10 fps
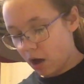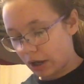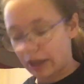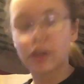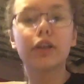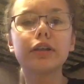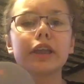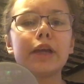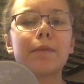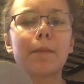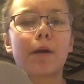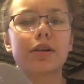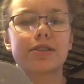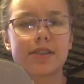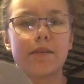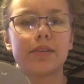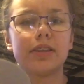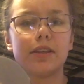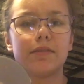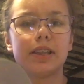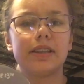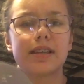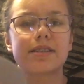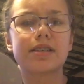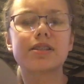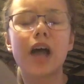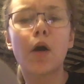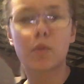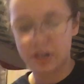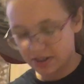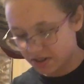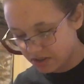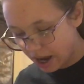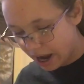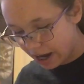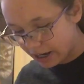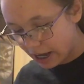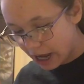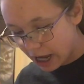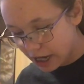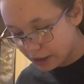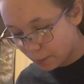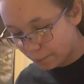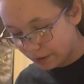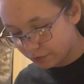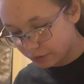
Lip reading: okay, clearly my Part 7 DVD disc does not want to stay in my